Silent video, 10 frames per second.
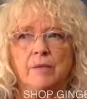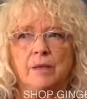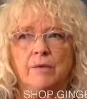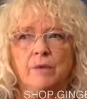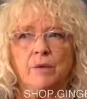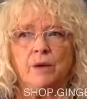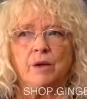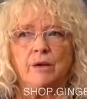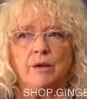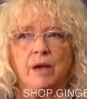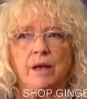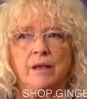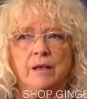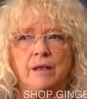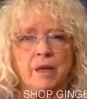But if you want to
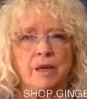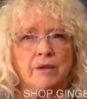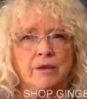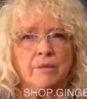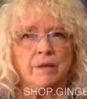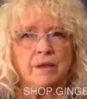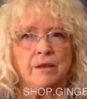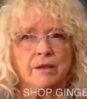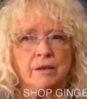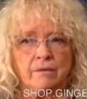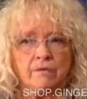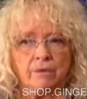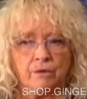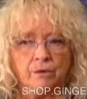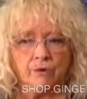create the masterpiece of
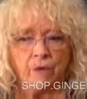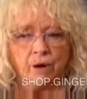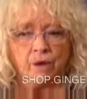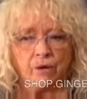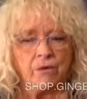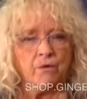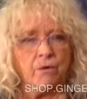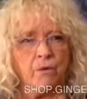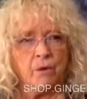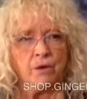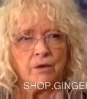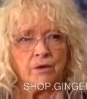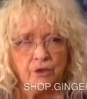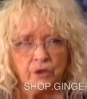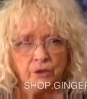who you are, or if you want
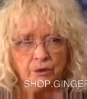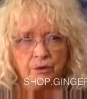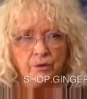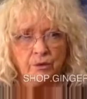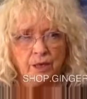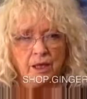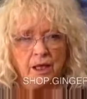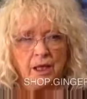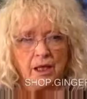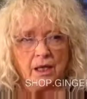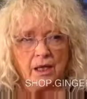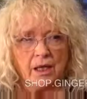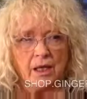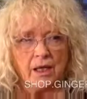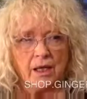to
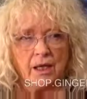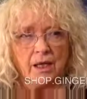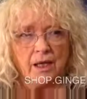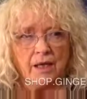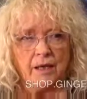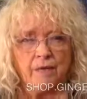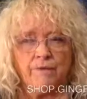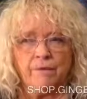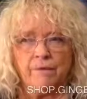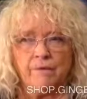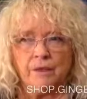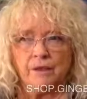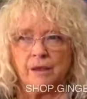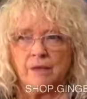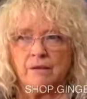live the
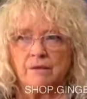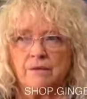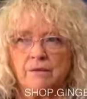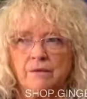love,